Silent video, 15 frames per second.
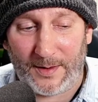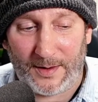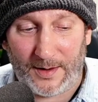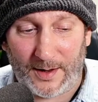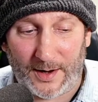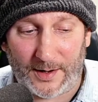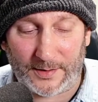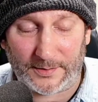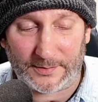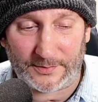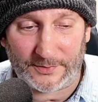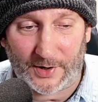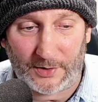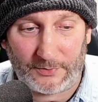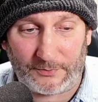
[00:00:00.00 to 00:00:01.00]
And
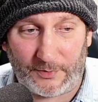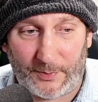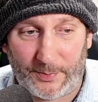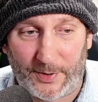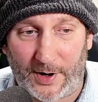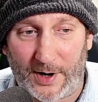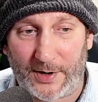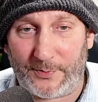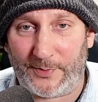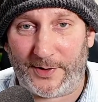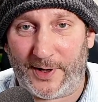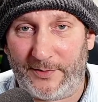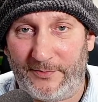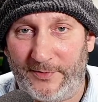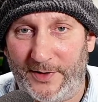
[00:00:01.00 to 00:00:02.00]
don't reply when
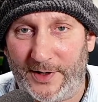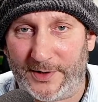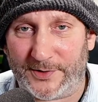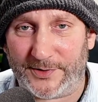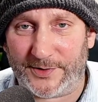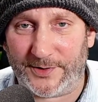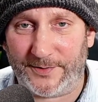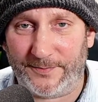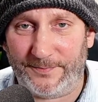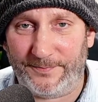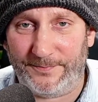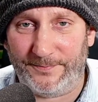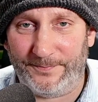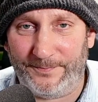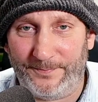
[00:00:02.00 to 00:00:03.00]
they've finished.
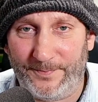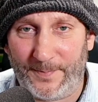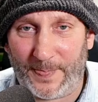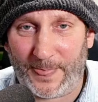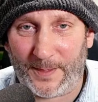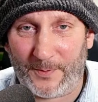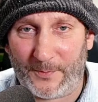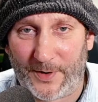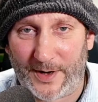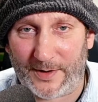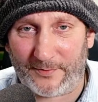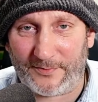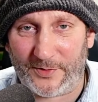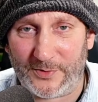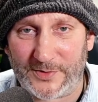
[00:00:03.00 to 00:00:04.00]
Wait a
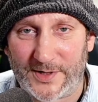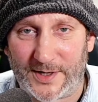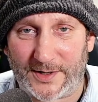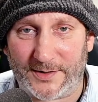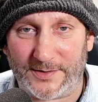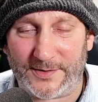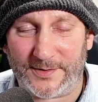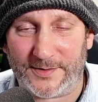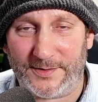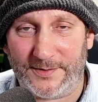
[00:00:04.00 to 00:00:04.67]
few seconds.